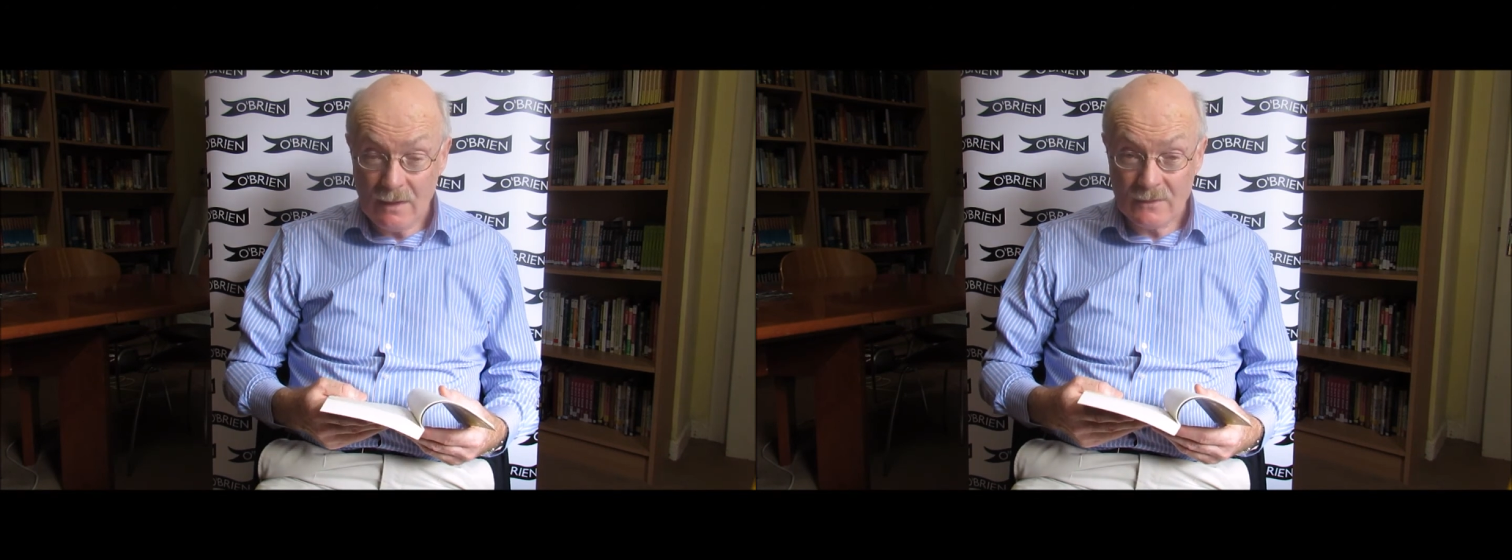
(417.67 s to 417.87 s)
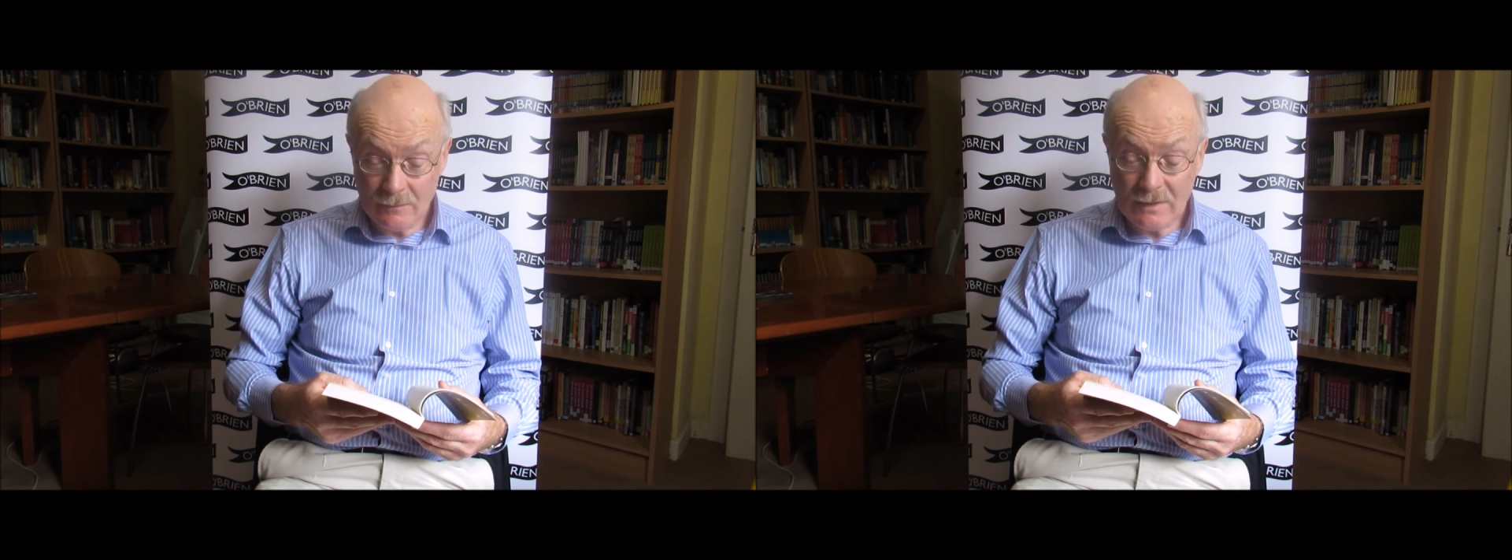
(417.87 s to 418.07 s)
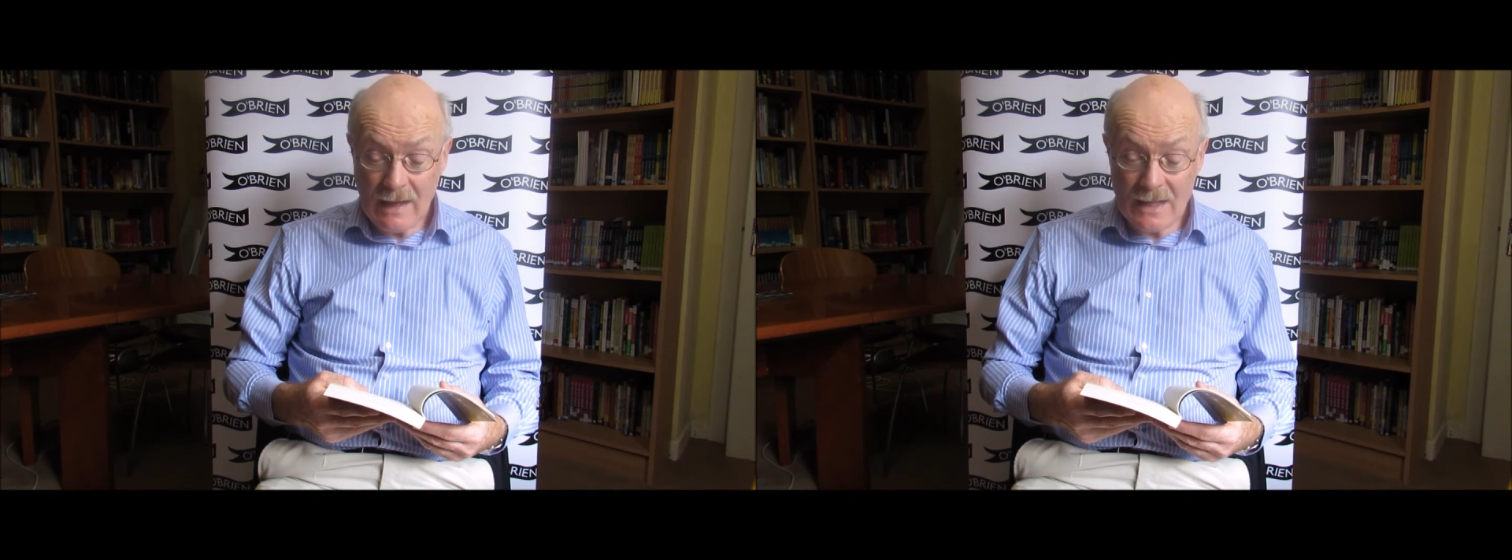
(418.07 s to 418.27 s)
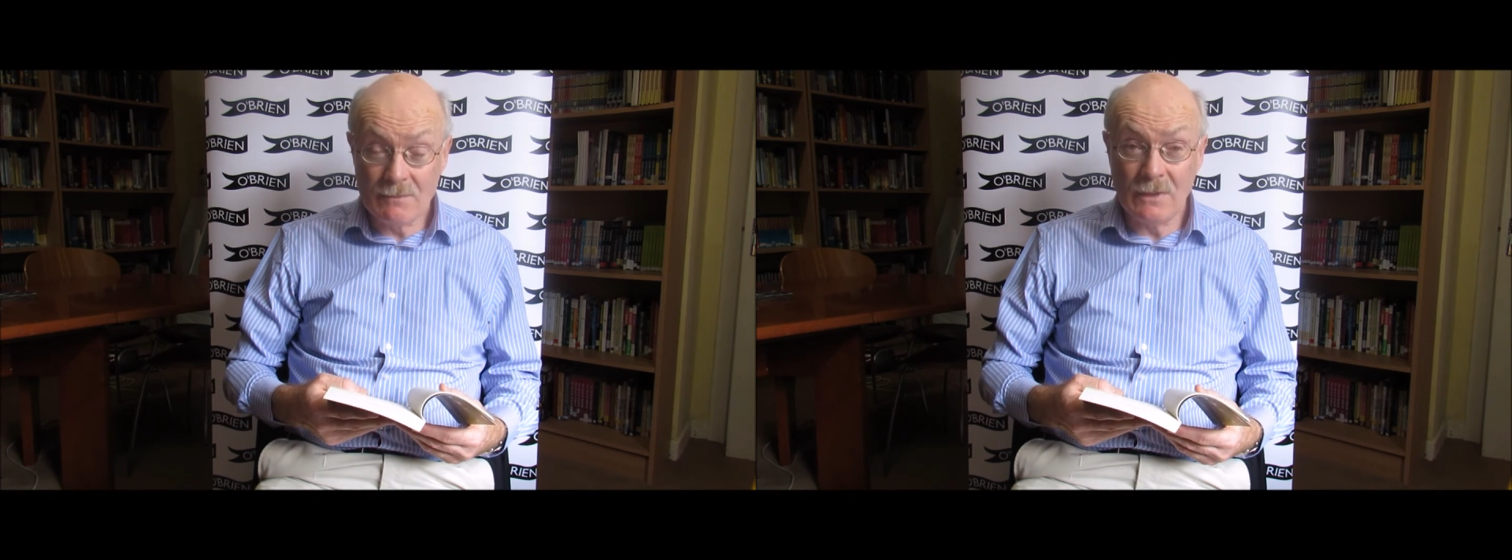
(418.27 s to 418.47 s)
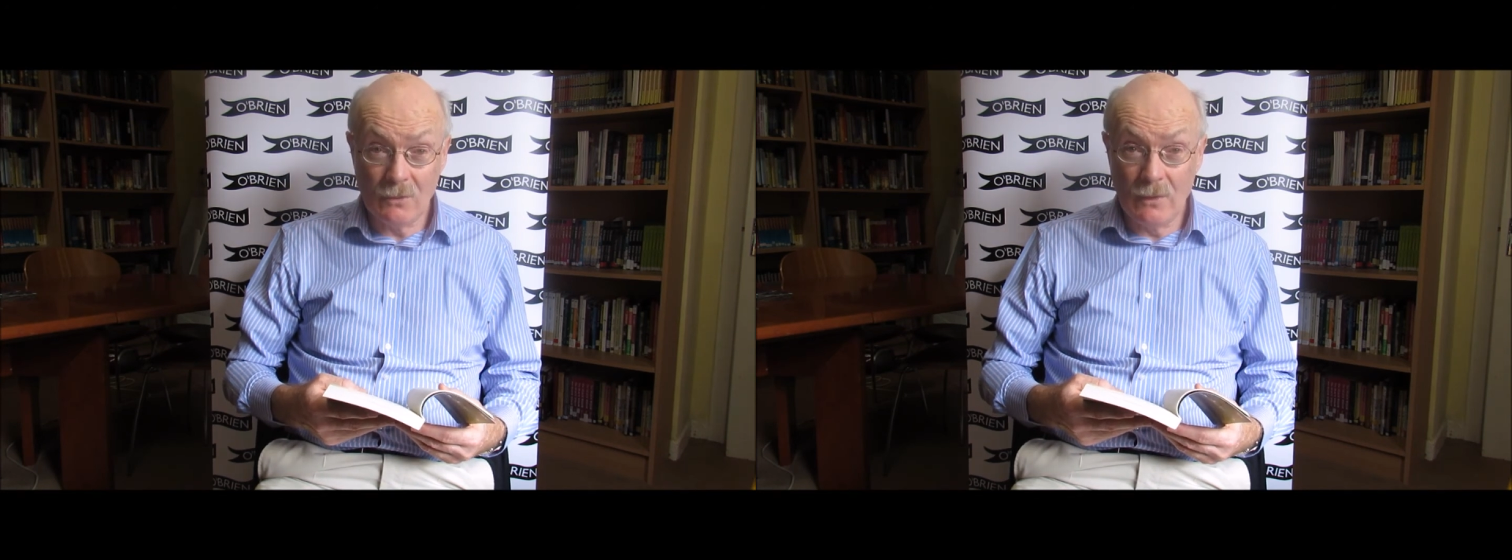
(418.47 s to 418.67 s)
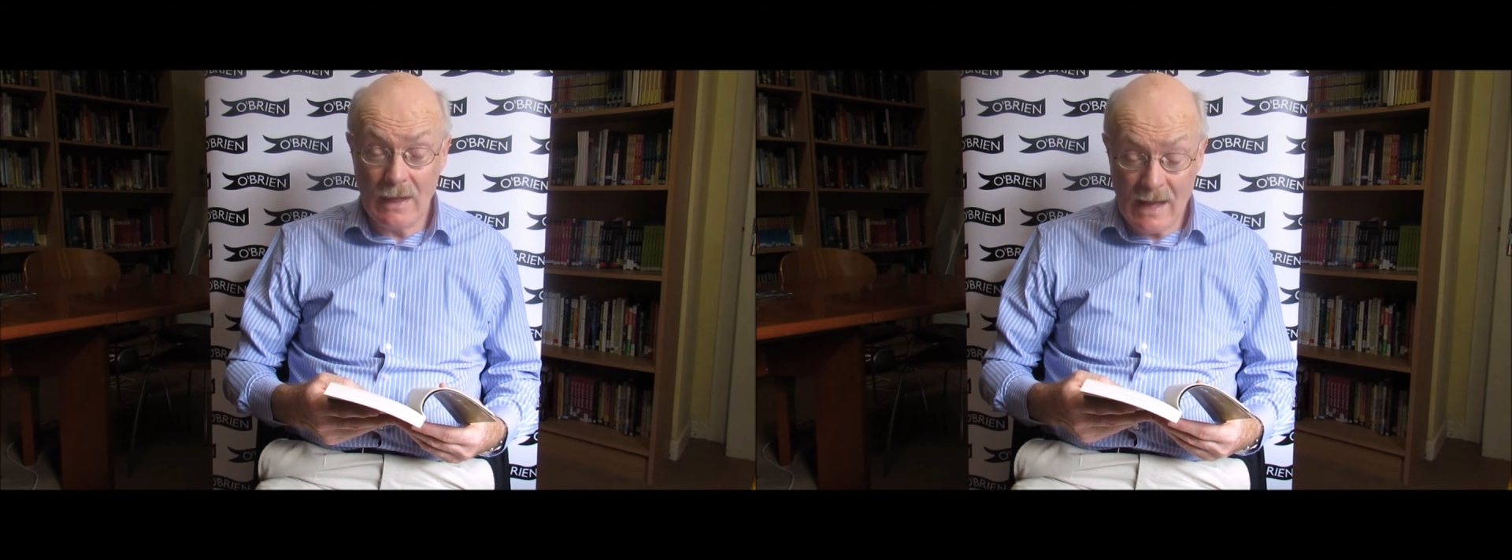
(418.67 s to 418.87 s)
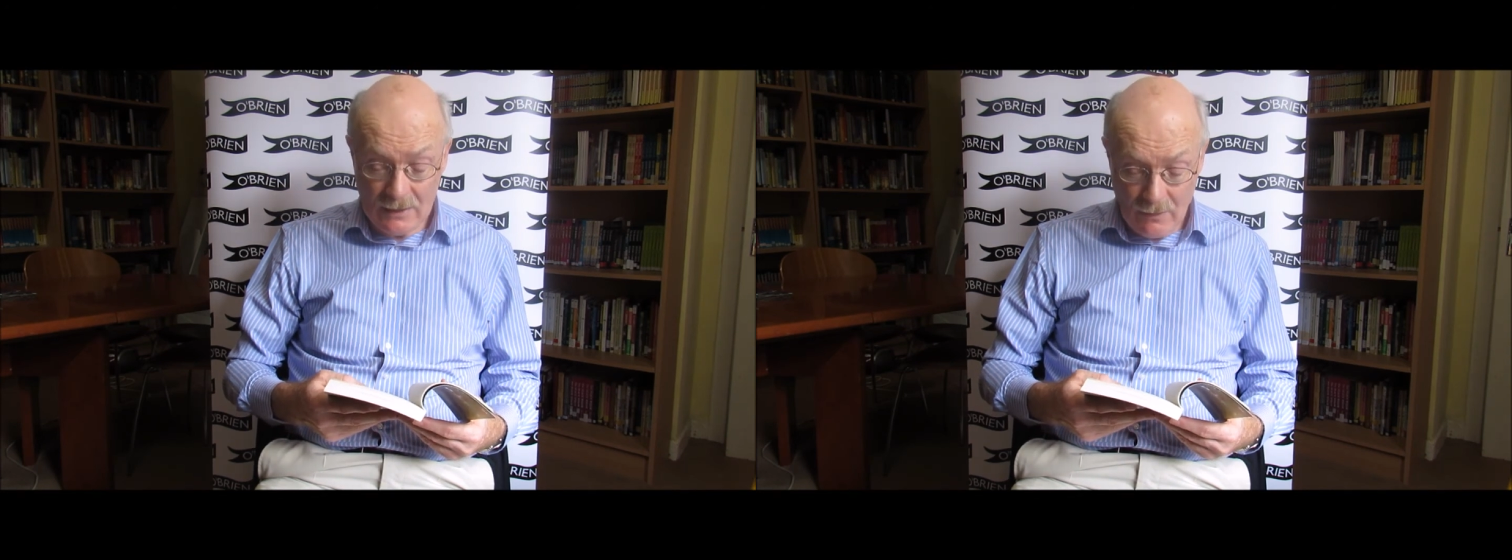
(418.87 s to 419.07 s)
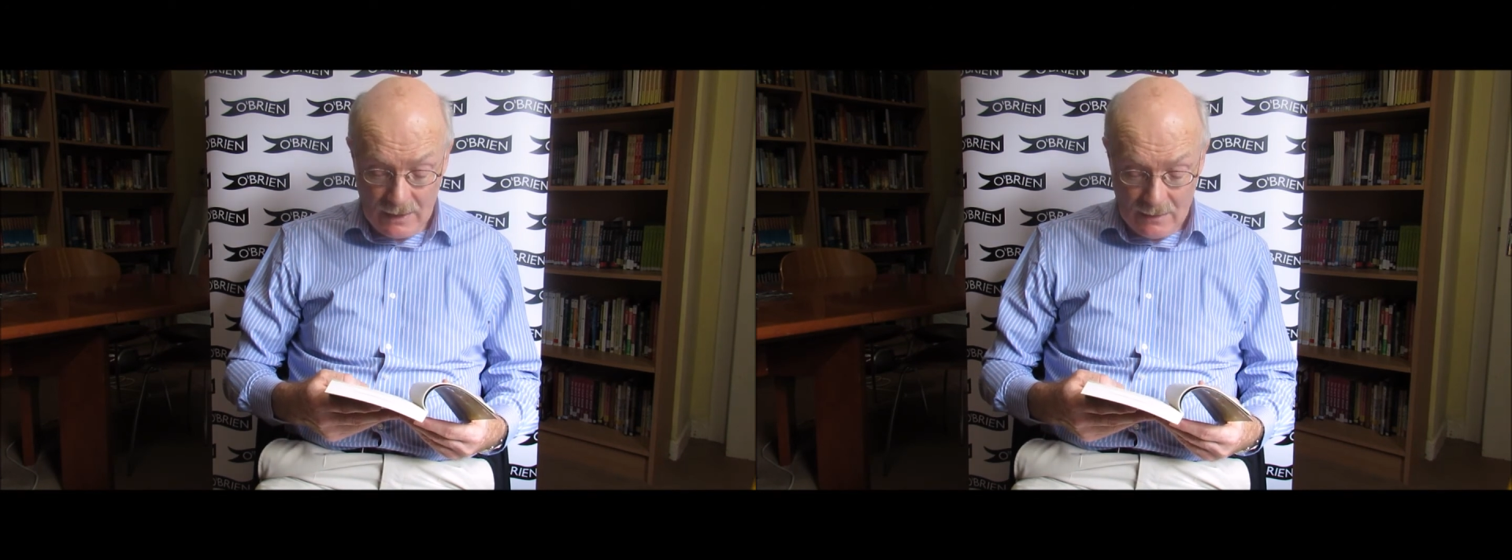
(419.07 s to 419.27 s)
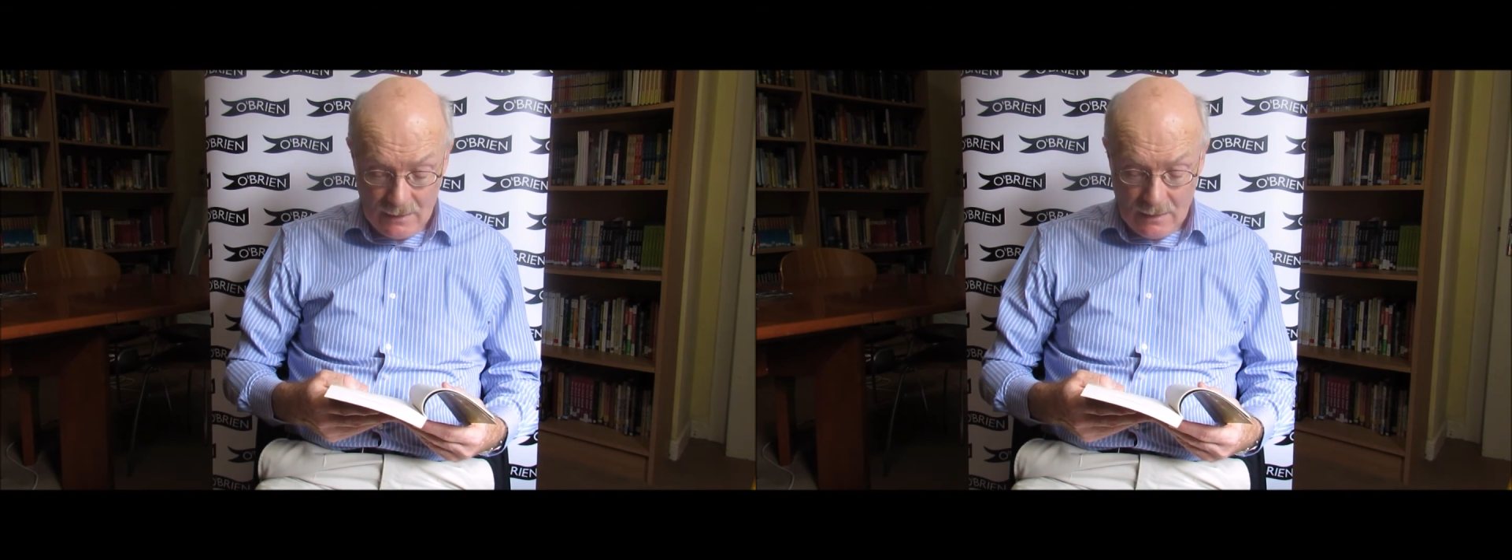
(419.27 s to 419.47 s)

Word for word: Something tells me you will anyway.